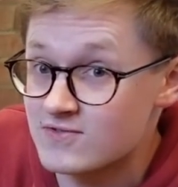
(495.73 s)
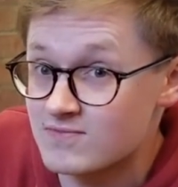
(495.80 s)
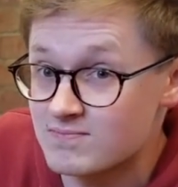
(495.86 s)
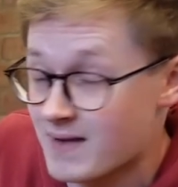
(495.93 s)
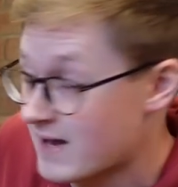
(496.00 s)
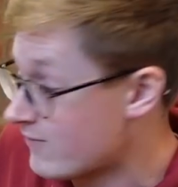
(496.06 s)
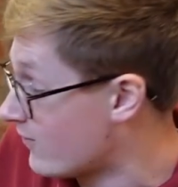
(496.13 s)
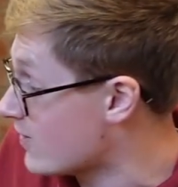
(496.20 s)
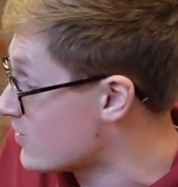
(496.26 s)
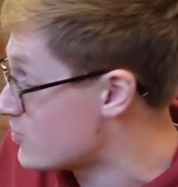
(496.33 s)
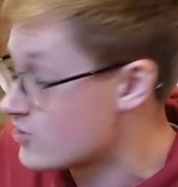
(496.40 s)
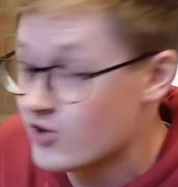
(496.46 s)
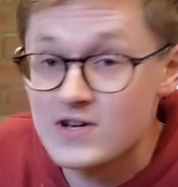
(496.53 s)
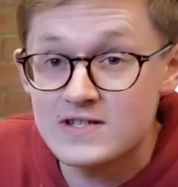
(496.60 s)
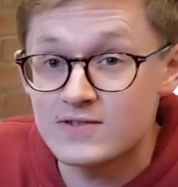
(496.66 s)
my first
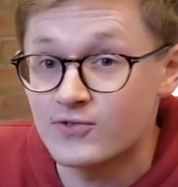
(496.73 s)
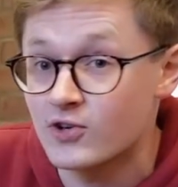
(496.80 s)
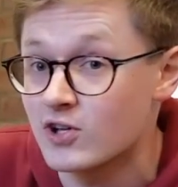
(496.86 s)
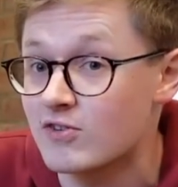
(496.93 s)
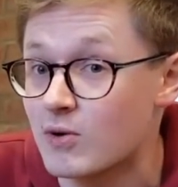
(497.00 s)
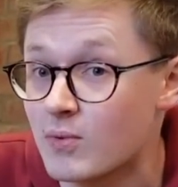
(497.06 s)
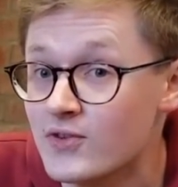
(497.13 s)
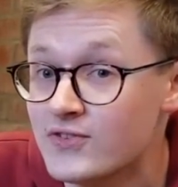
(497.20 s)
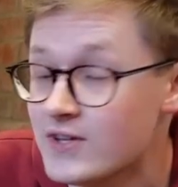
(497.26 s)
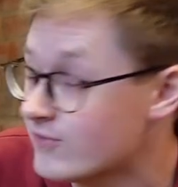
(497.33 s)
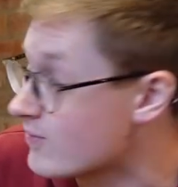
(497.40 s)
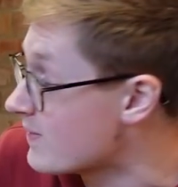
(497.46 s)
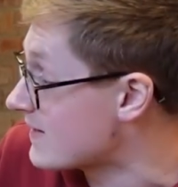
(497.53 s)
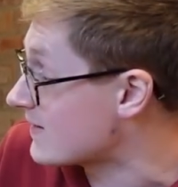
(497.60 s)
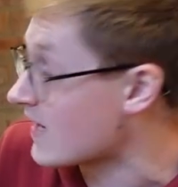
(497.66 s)
choice of colour I wanted
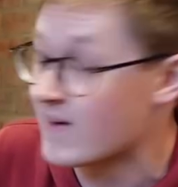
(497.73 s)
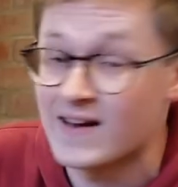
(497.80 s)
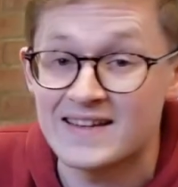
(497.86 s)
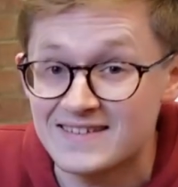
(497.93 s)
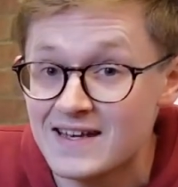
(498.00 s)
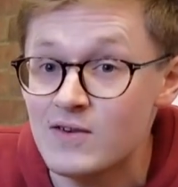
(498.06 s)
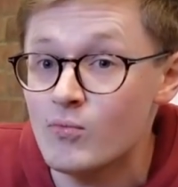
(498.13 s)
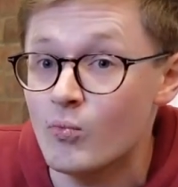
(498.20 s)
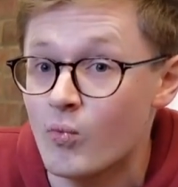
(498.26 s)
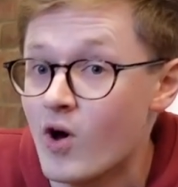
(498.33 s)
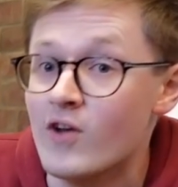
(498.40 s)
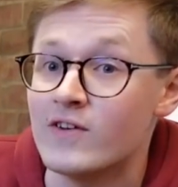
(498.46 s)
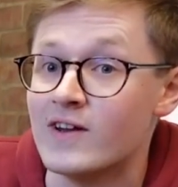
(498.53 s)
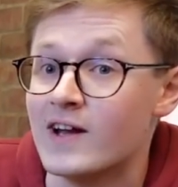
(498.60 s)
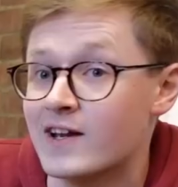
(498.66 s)
from this car. I didn't
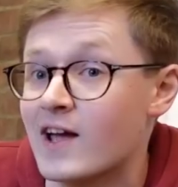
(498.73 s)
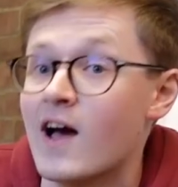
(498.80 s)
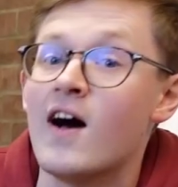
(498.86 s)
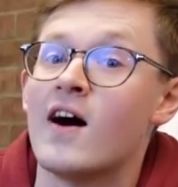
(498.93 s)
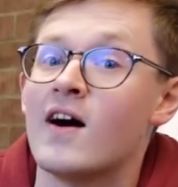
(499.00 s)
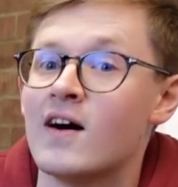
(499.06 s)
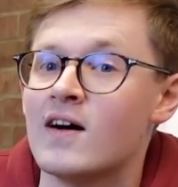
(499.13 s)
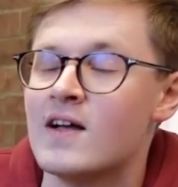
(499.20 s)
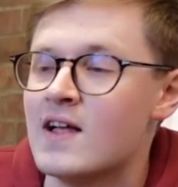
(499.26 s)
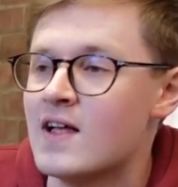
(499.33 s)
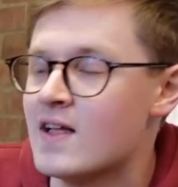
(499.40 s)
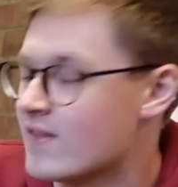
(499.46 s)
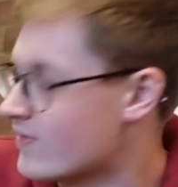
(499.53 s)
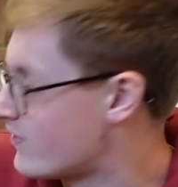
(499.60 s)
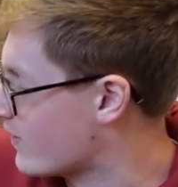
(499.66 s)
want a car
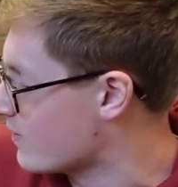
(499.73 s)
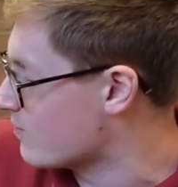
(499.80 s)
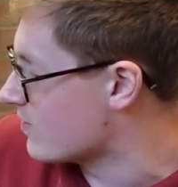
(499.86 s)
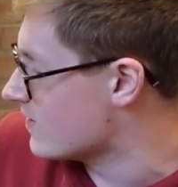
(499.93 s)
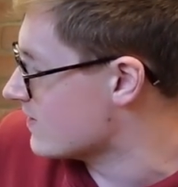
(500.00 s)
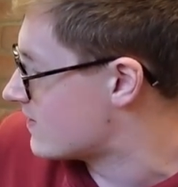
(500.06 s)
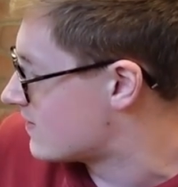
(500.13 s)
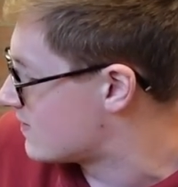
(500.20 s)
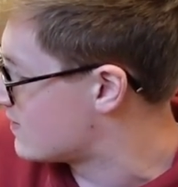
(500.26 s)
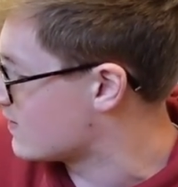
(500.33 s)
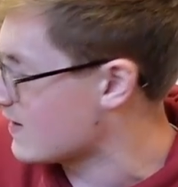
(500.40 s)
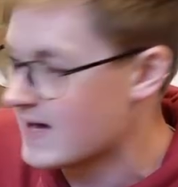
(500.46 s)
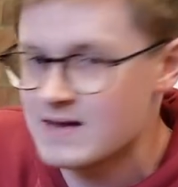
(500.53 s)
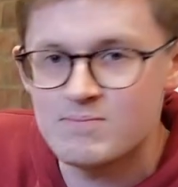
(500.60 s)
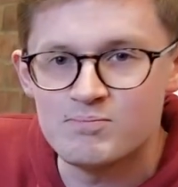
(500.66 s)
that was
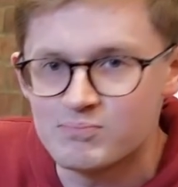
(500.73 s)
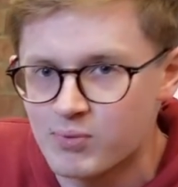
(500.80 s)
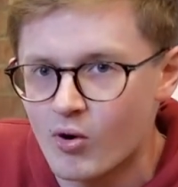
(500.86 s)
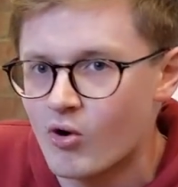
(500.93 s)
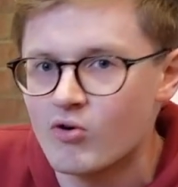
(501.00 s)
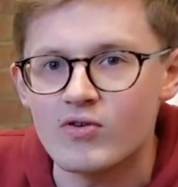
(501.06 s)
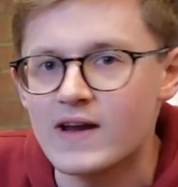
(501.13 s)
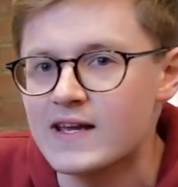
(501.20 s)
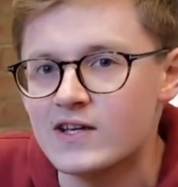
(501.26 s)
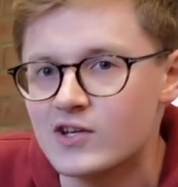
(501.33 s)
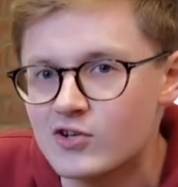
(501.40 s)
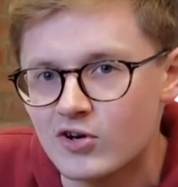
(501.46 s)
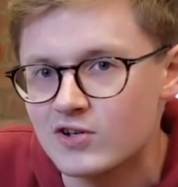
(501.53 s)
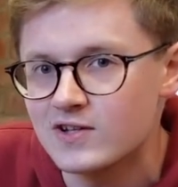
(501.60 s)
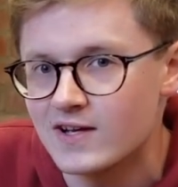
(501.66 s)
a boring
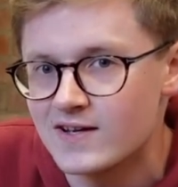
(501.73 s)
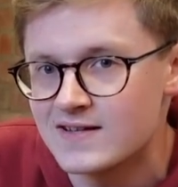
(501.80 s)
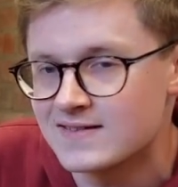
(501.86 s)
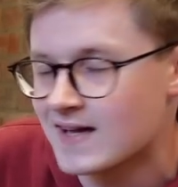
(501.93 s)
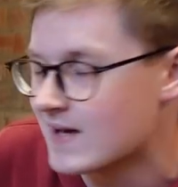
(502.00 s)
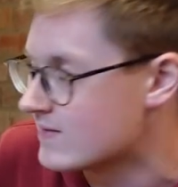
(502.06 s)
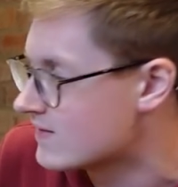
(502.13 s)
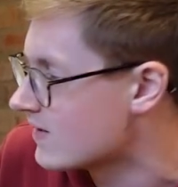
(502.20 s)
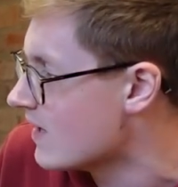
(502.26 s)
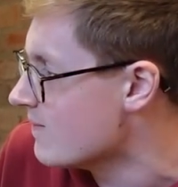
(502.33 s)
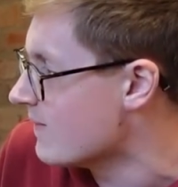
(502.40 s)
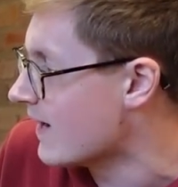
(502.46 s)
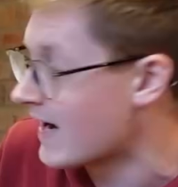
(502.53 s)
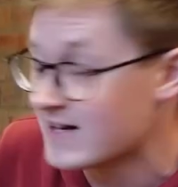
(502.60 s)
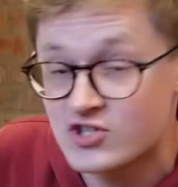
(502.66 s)
colour, as I
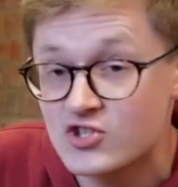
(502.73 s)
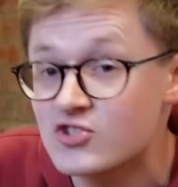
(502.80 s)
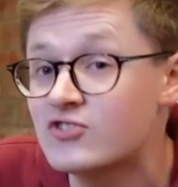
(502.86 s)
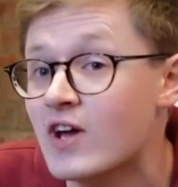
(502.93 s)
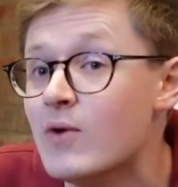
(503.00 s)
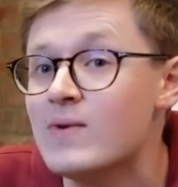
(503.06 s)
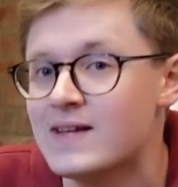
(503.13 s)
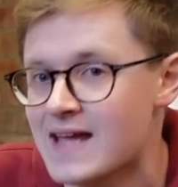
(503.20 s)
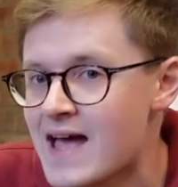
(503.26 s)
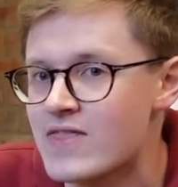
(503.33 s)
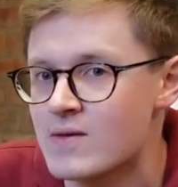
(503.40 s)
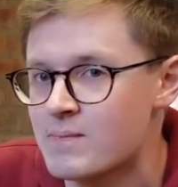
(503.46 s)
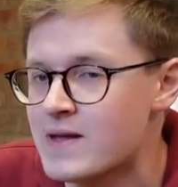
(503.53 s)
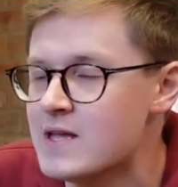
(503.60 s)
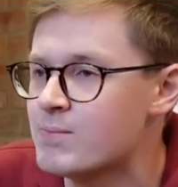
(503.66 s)
term it. I just don't
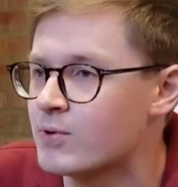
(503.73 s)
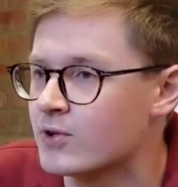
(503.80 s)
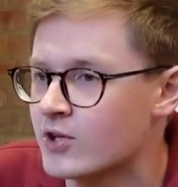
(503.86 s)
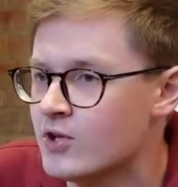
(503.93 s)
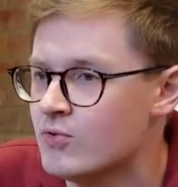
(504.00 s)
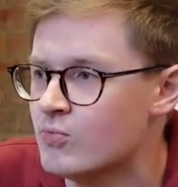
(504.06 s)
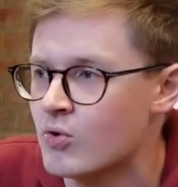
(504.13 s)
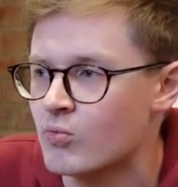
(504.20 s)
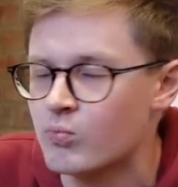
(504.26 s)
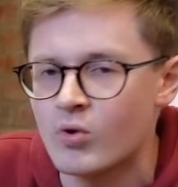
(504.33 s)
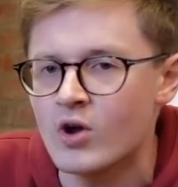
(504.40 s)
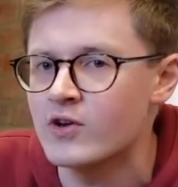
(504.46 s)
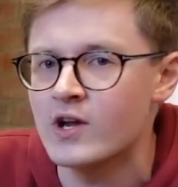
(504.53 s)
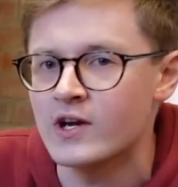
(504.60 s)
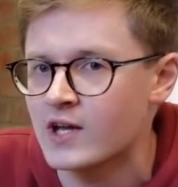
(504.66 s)
get the people who will
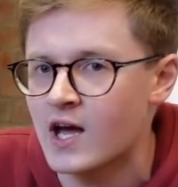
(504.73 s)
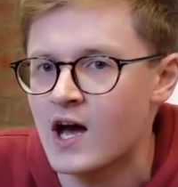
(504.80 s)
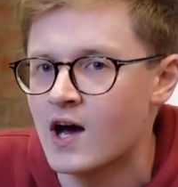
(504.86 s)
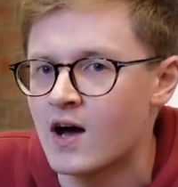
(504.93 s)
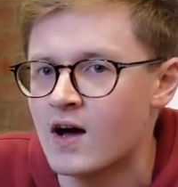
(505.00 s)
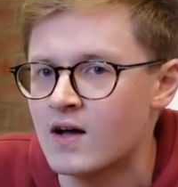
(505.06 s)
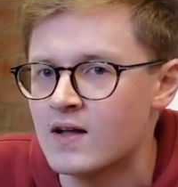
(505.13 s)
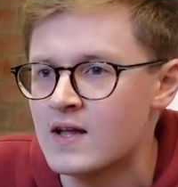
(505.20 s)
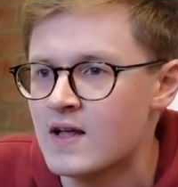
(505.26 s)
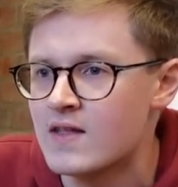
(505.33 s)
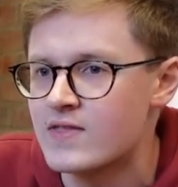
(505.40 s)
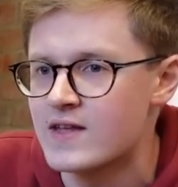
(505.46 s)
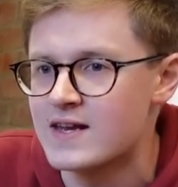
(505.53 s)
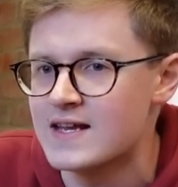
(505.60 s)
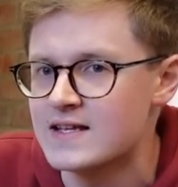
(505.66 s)
want a car
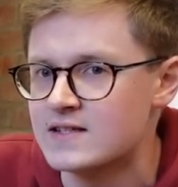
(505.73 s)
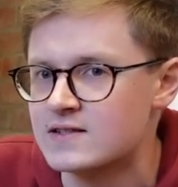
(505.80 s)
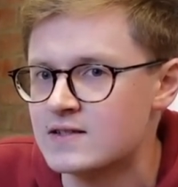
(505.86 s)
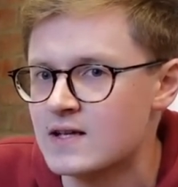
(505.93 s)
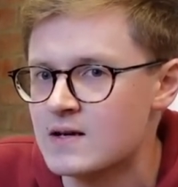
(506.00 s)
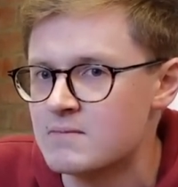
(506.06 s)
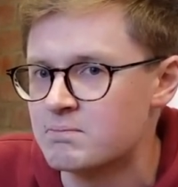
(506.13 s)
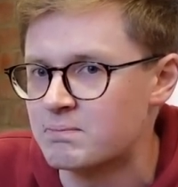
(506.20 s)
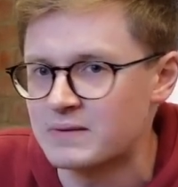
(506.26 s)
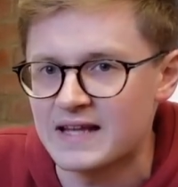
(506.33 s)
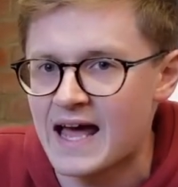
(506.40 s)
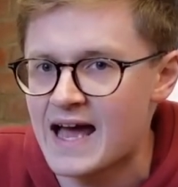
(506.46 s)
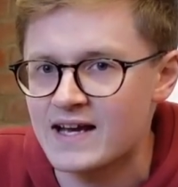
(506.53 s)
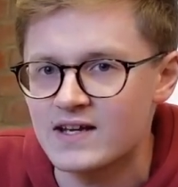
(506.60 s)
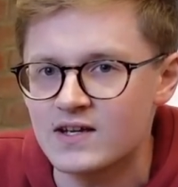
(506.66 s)
that is
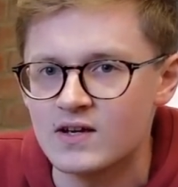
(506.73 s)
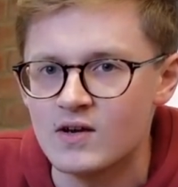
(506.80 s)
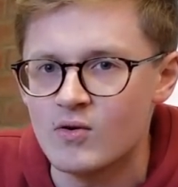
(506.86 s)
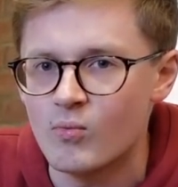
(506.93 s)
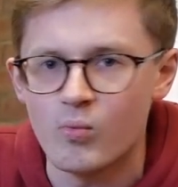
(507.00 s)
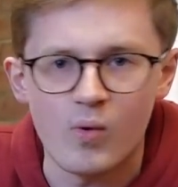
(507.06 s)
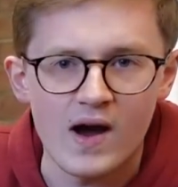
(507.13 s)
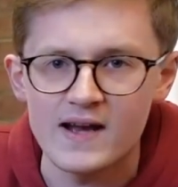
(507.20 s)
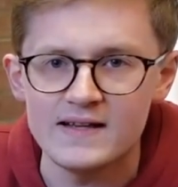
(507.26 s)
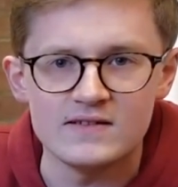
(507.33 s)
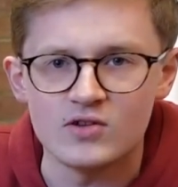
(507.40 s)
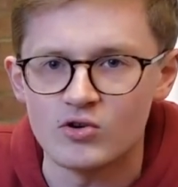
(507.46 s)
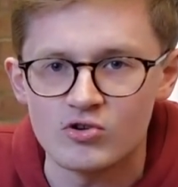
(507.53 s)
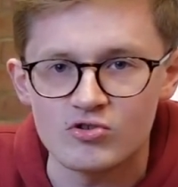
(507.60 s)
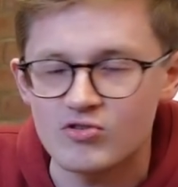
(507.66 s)
black,
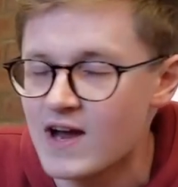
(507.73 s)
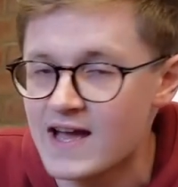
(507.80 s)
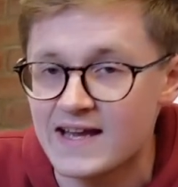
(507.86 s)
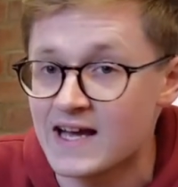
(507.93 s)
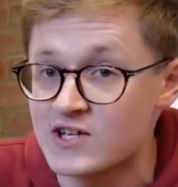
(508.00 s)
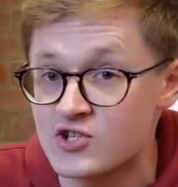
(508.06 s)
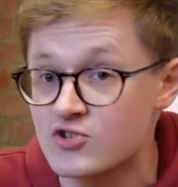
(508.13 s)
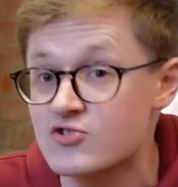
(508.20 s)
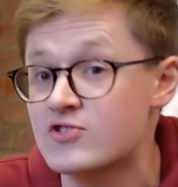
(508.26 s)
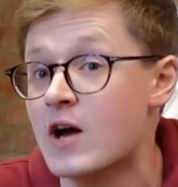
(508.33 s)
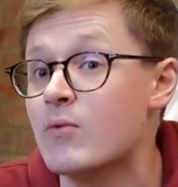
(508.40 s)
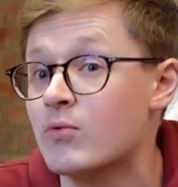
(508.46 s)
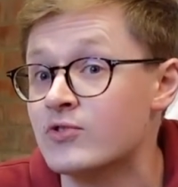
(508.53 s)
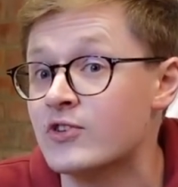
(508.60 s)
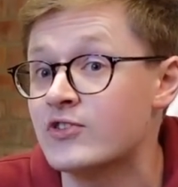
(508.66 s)
white or grey. I just
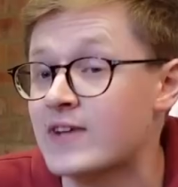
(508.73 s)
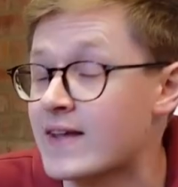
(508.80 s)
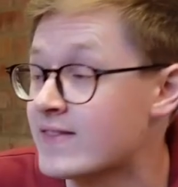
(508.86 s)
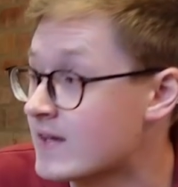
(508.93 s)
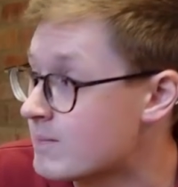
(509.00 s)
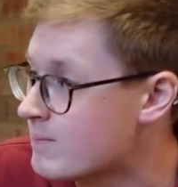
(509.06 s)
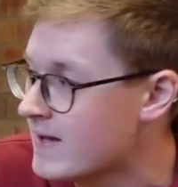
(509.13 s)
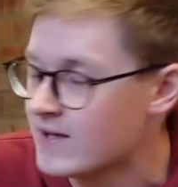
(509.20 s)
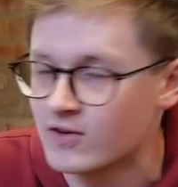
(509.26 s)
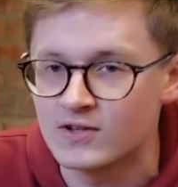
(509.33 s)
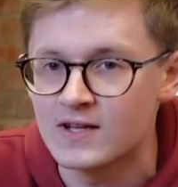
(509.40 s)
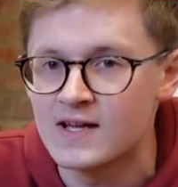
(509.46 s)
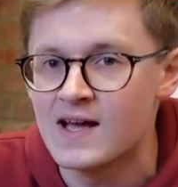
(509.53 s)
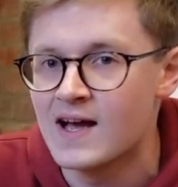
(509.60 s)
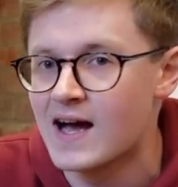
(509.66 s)
don't understand the appeal.